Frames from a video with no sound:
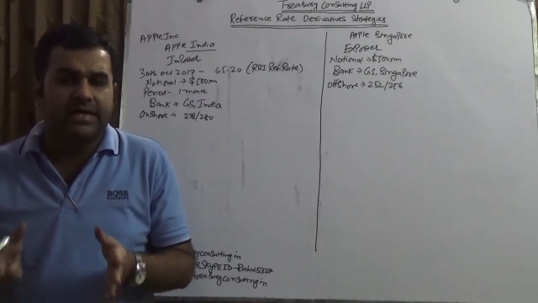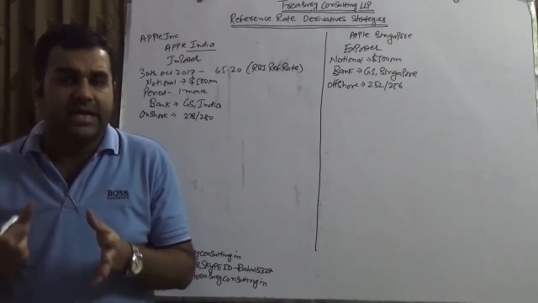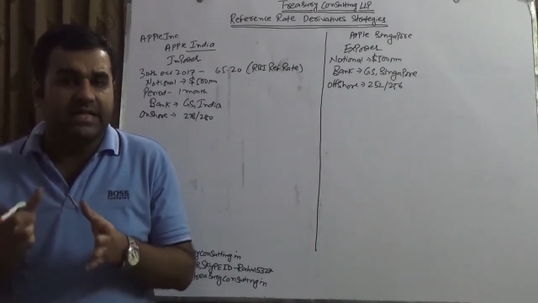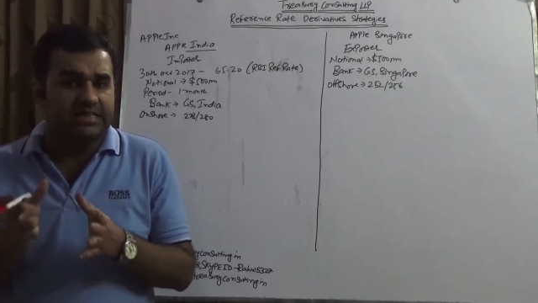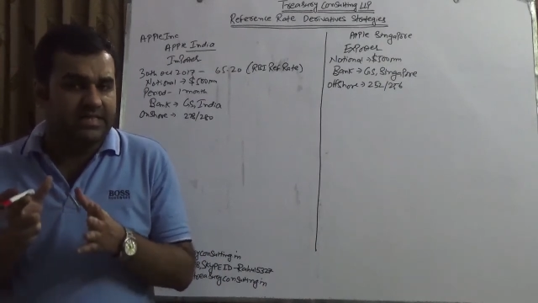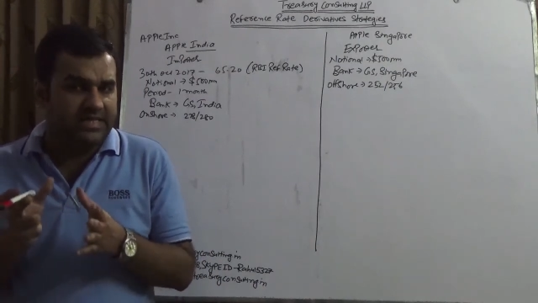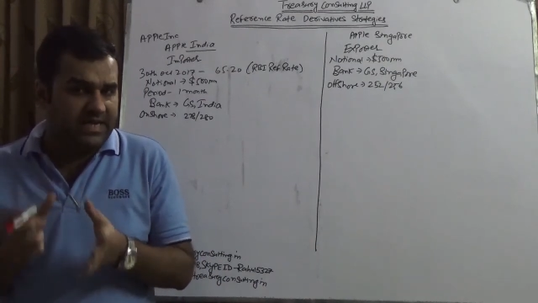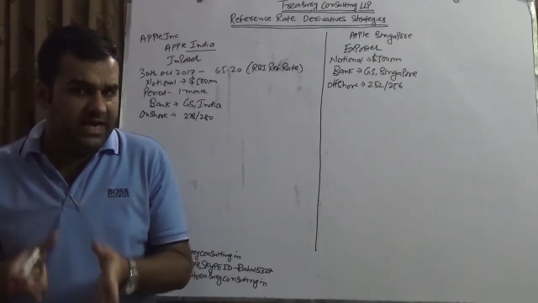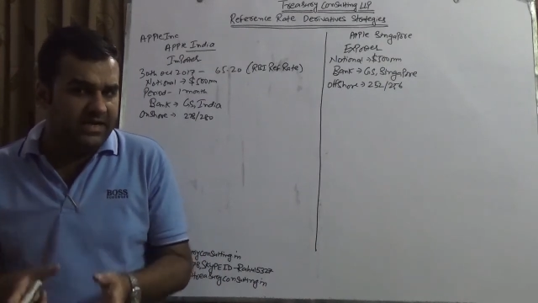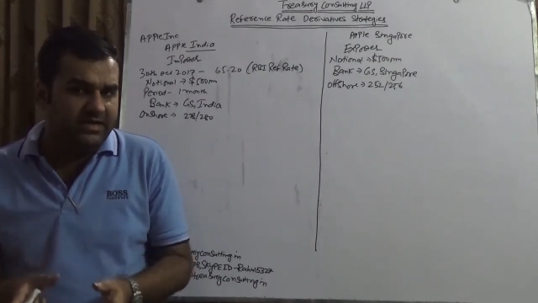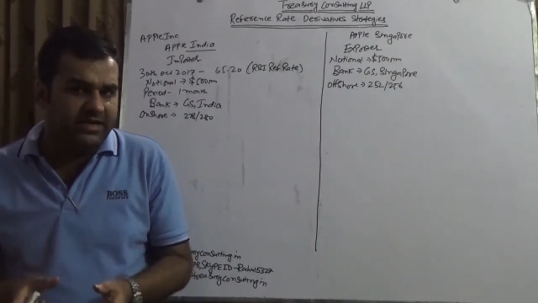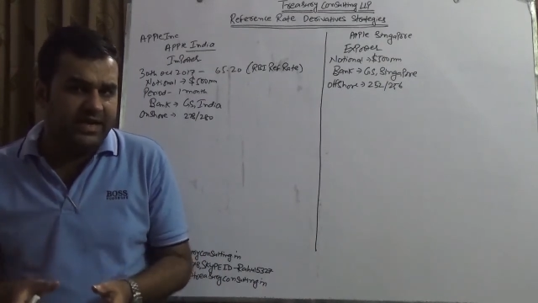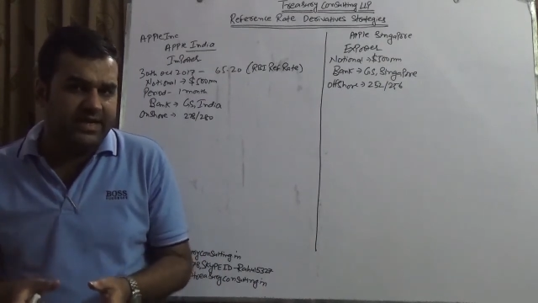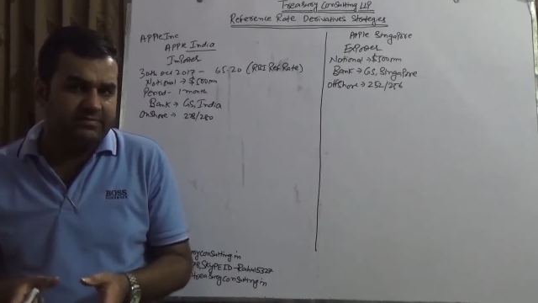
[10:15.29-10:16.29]
and there
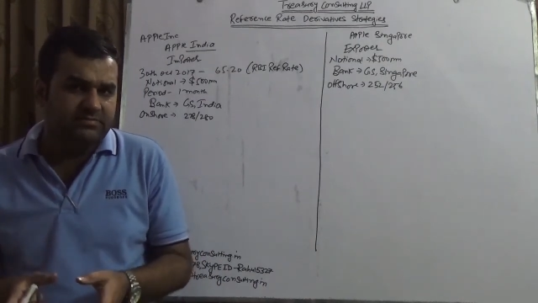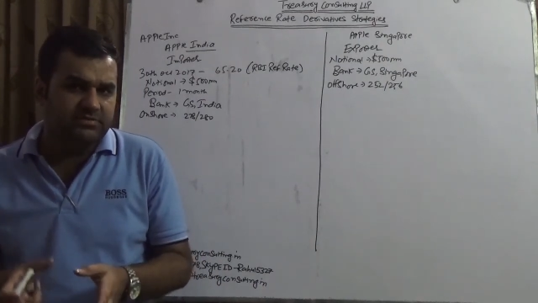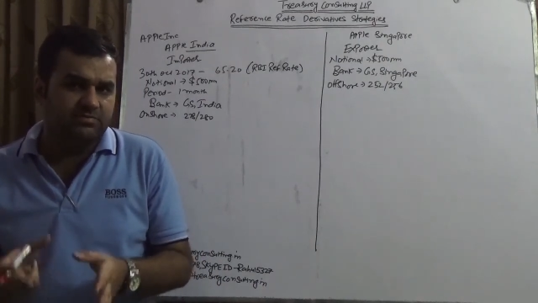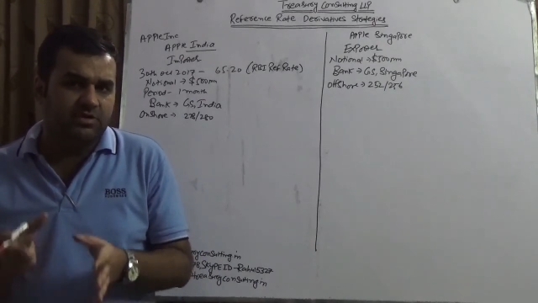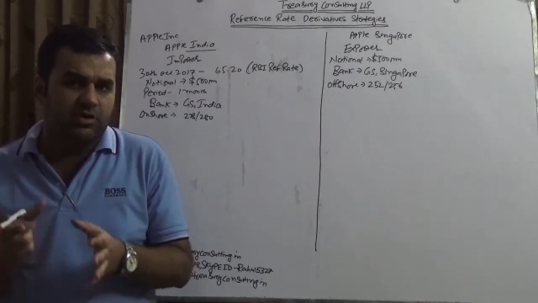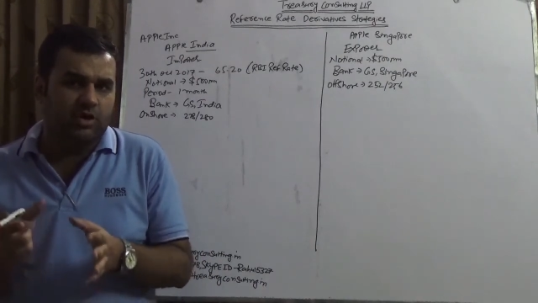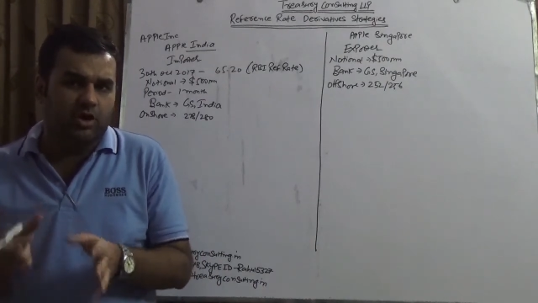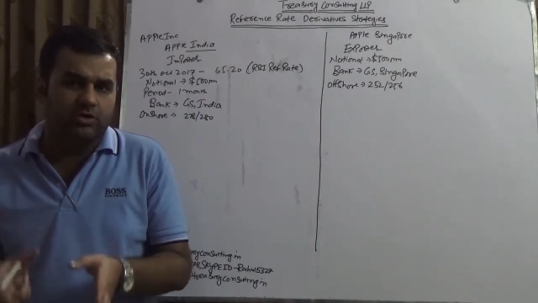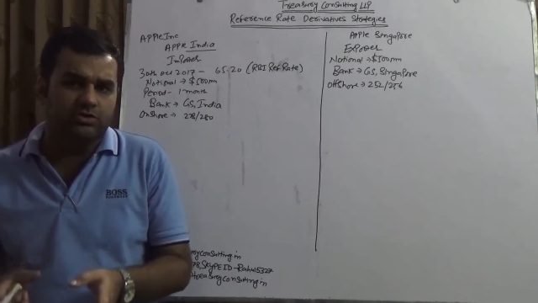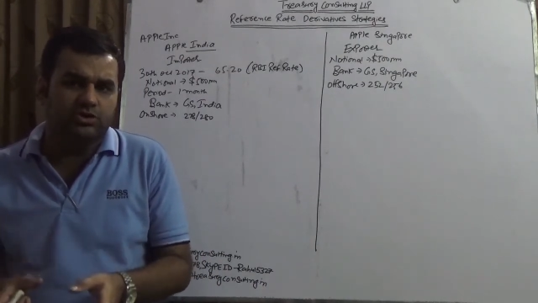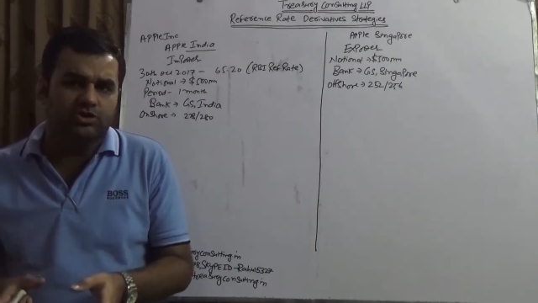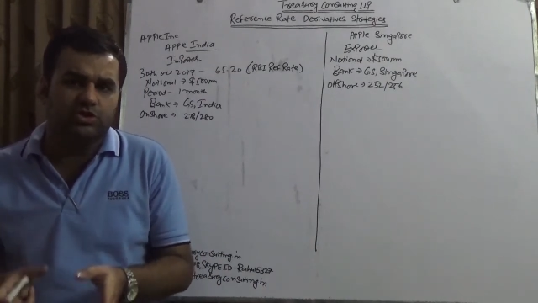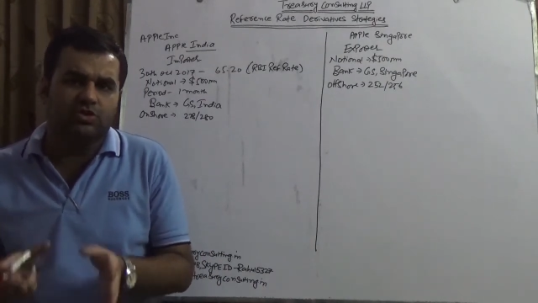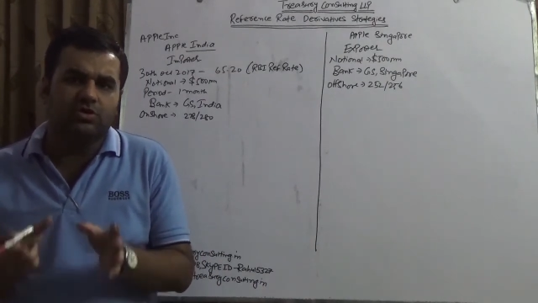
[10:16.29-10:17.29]
are times when
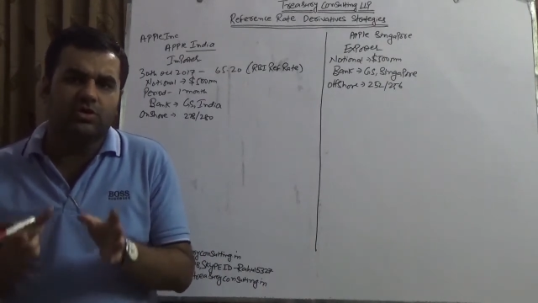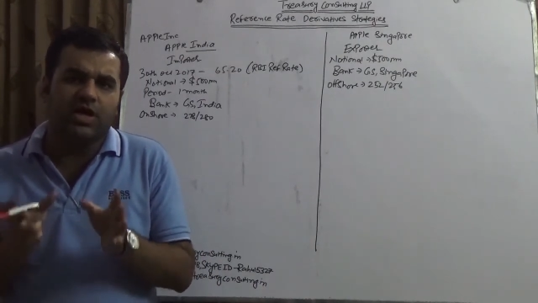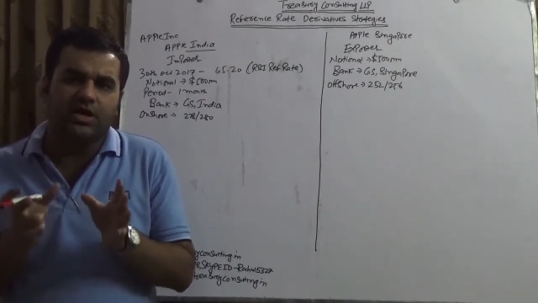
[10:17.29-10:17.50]
onshore